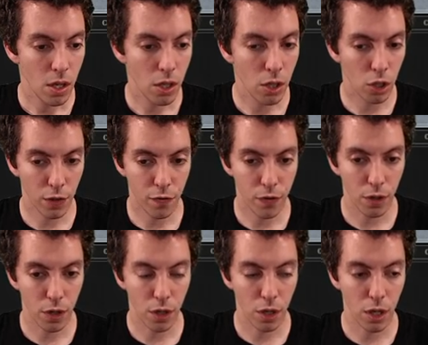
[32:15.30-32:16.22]
Looking
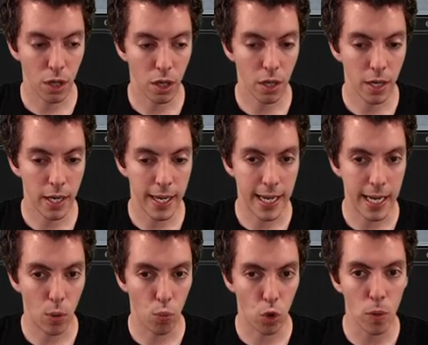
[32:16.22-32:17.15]
for a
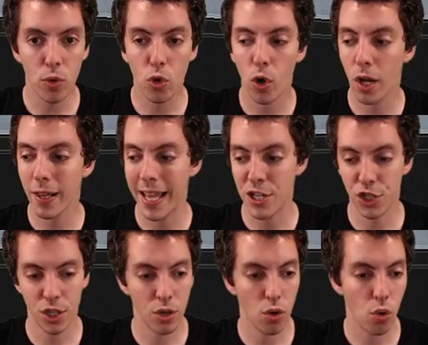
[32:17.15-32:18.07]
Wurmcoil
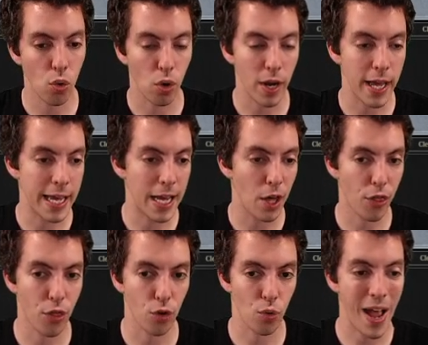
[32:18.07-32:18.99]
Engine or a
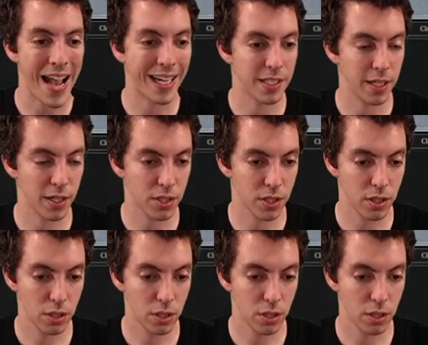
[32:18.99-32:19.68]
Thragtusk.